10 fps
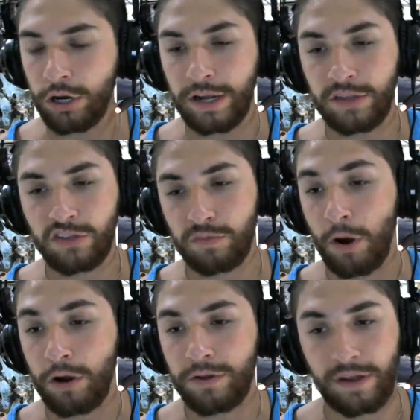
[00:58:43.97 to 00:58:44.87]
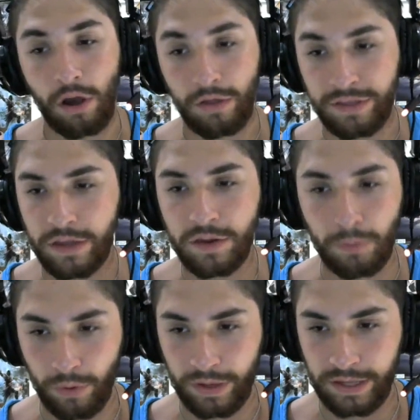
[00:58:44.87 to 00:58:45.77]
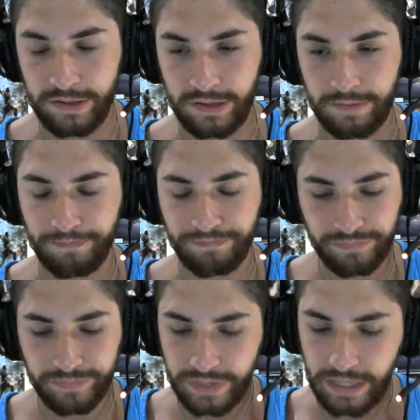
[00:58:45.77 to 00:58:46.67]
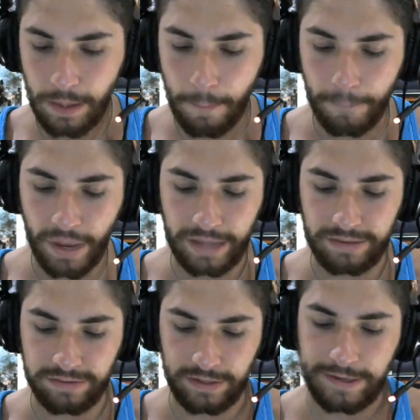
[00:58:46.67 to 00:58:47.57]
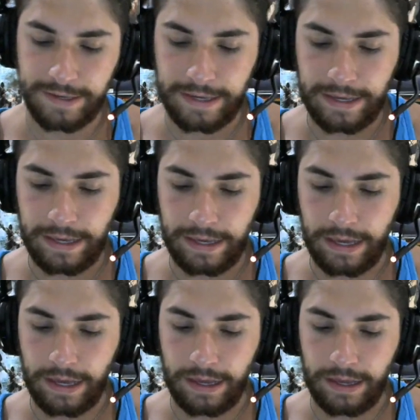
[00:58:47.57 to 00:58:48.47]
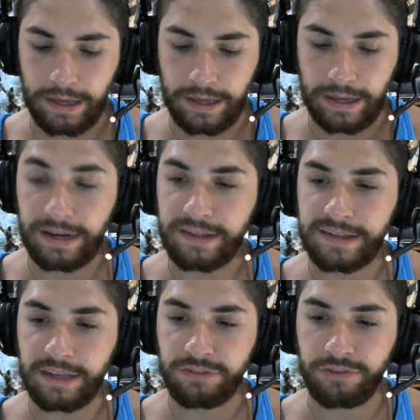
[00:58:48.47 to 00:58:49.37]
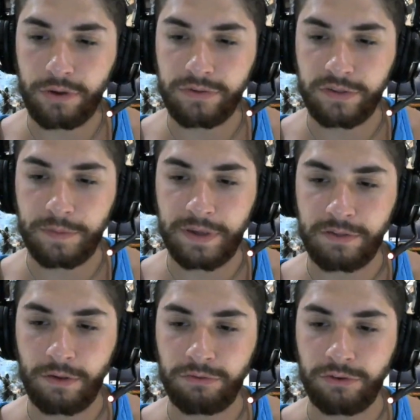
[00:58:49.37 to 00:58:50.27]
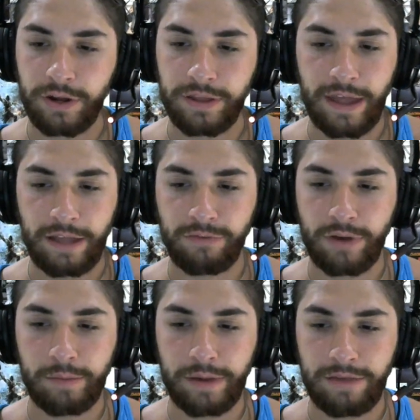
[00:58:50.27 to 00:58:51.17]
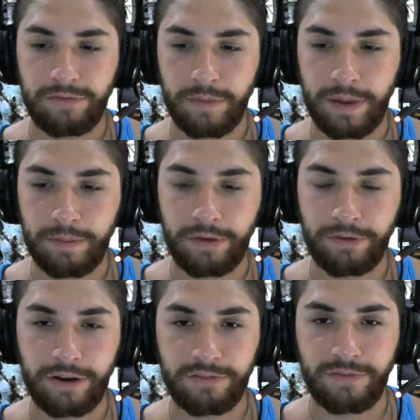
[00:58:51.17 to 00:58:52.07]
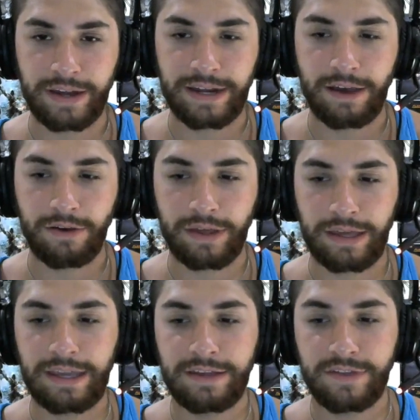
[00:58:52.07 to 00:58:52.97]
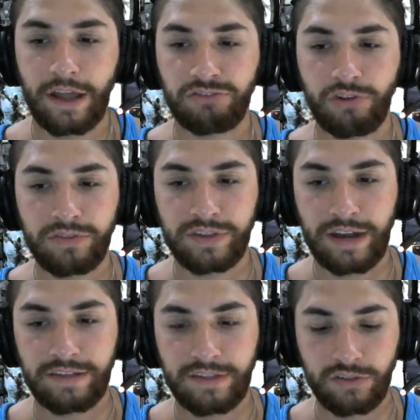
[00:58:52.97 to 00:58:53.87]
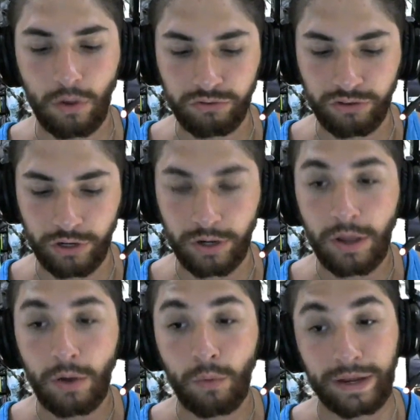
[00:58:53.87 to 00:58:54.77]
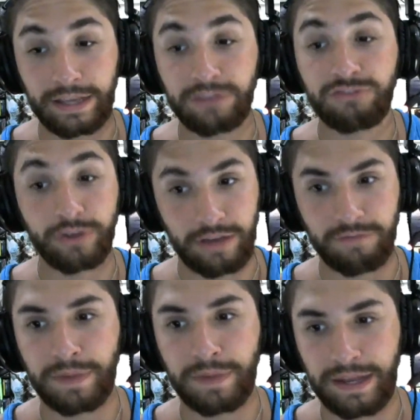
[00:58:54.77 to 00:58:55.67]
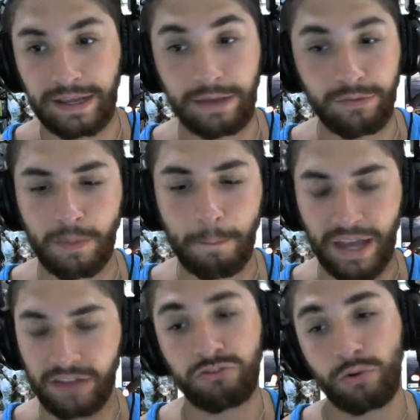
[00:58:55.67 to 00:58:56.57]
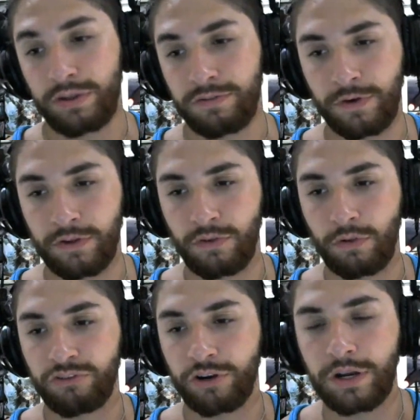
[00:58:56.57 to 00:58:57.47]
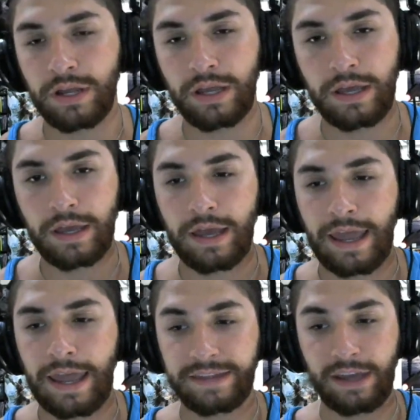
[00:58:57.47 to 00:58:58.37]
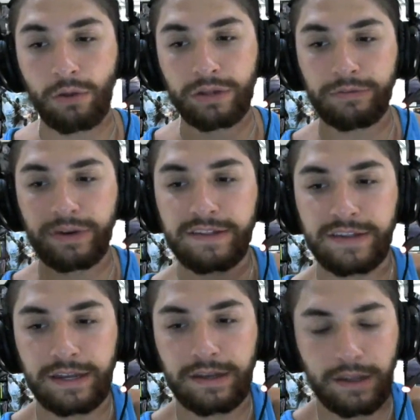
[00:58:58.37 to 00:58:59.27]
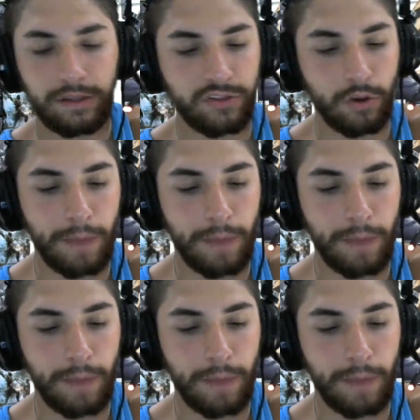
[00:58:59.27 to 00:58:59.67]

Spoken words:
and smarter than all the other boys, but he doesn't get chosen to be a soldier, and that's what I'm going to have to make my readers find out. He is not chosen as a soldier when he should have been. He was the best choice for a soldier, and the only reason... So